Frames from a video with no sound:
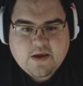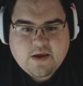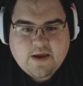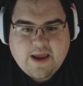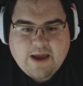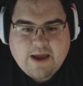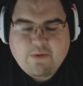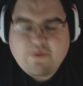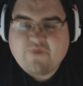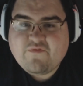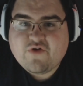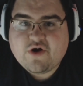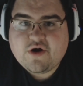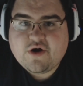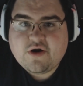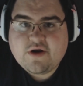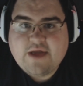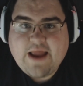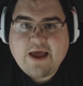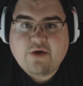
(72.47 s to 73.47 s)

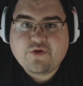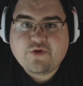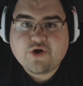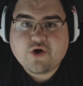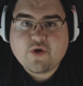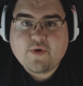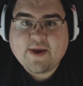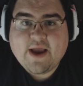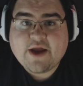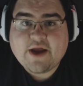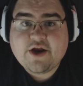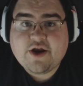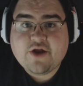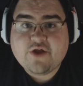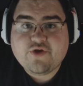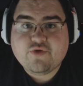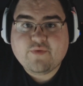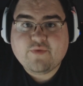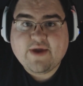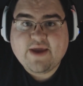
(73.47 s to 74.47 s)
However, now they're going on
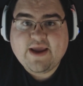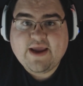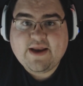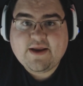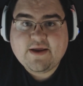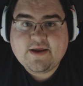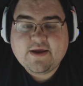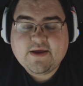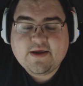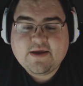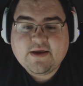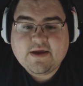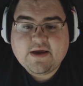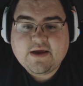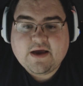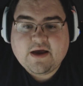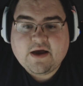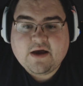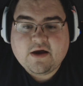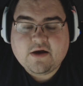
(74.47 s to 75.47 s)
another raid.
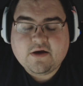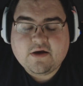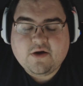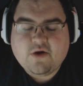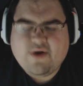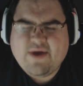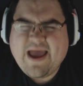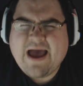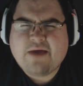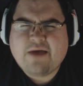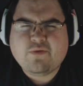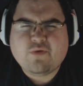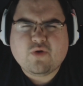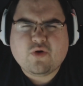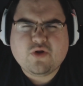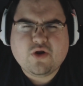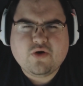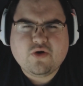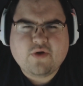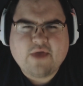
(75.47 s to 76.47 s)
And
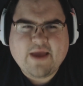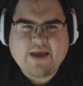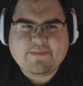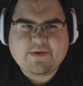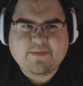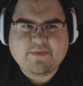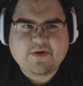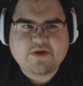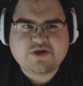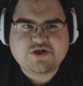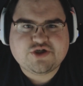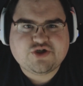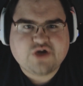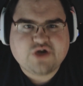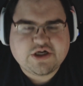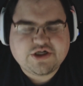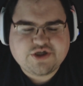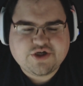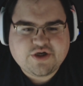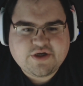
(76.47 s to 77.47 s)
Rollo kept a bunch of
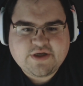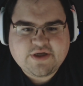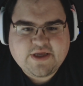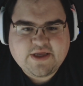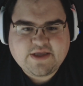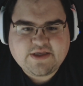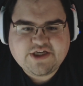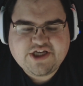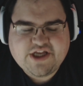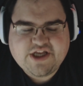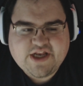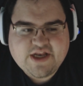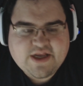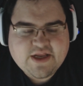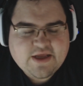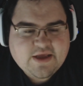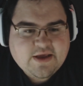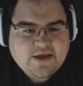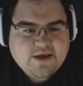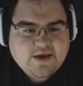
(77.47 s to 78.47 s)
treasure. He cheated.
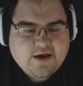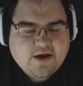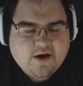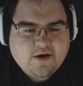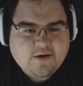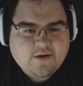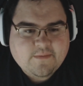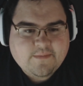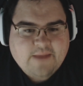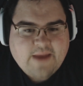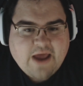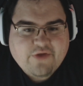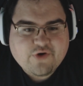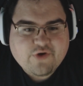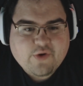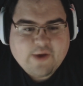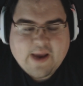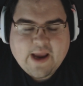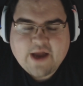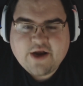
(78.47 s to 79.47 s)
Now they're
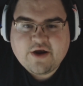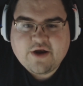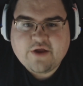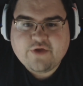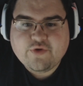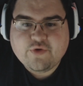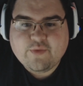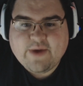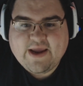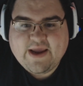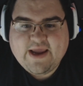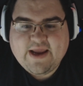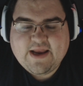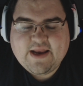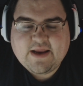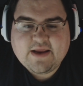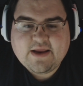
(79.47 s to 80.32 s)
going on another raid.